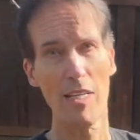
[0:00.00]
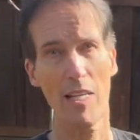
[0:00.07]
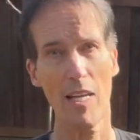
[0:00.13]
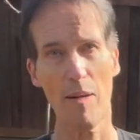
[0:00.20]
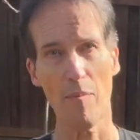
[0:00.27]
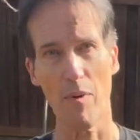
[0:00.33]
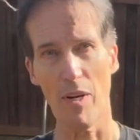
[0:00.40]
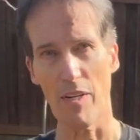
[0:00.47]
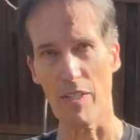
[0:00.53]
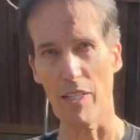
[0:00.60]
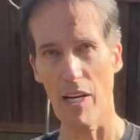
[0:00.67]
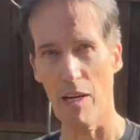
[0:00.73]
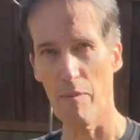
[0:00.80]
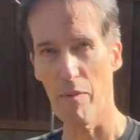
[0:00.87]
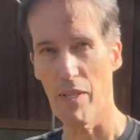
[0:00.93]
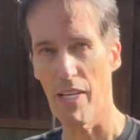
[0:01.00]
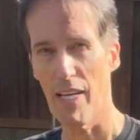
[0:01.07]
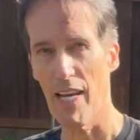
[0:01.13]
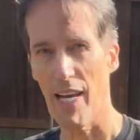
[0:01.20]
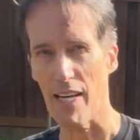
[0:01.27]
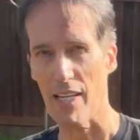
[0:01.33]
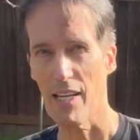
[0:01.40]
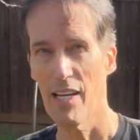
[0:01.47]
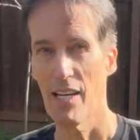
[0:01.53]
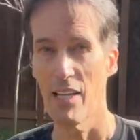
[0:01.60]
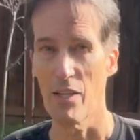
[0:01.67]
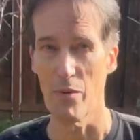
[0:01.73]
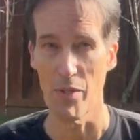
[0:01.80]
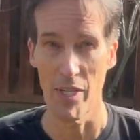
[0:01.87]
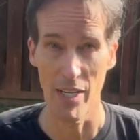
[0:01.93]
came around and cut him in the neck,
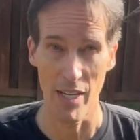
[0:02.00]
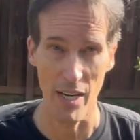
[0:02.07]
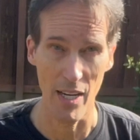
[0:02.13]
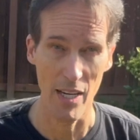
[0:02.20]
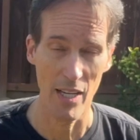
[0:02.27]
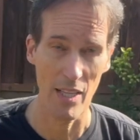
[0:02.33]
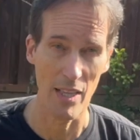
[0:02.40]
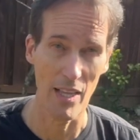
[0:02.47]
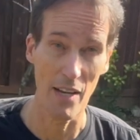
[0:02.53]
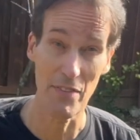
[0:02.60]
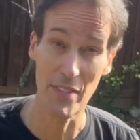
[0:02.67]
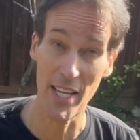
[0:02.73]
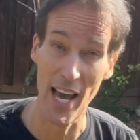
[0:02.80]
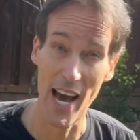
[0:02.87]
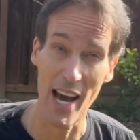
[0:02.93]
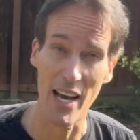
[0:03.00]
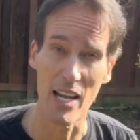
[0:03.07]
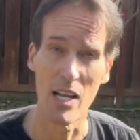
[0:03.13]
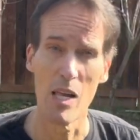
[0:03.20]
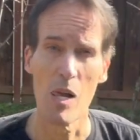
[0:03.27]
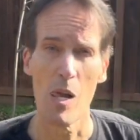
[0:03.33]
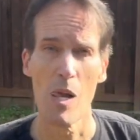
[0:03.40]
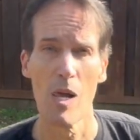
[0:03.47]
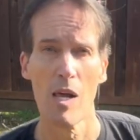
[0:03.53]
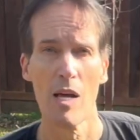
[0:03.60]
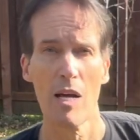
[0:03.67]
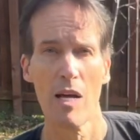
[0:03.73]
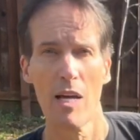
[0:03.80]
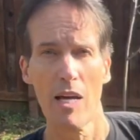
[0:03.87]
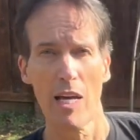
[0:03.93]
and we did a left cat,
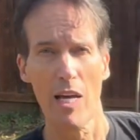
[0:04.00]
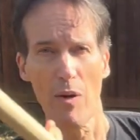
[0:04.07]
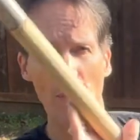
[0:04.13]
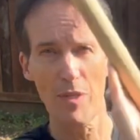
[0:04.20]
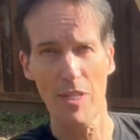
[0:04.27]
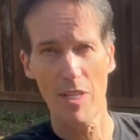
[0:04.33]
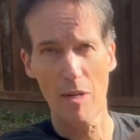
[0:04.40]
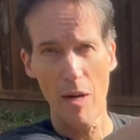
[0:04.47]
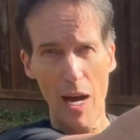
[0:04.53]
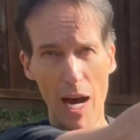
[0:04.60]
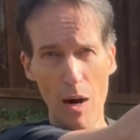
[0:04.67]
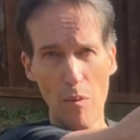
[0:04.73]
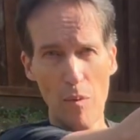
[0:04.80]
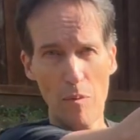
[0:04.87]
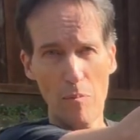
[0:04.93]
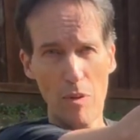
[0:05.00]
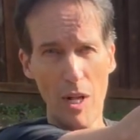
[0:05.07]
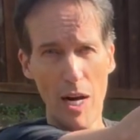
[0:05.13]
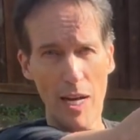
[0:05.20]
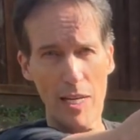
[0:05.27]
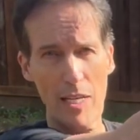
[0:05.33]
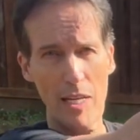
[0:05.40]
and we did an outward block,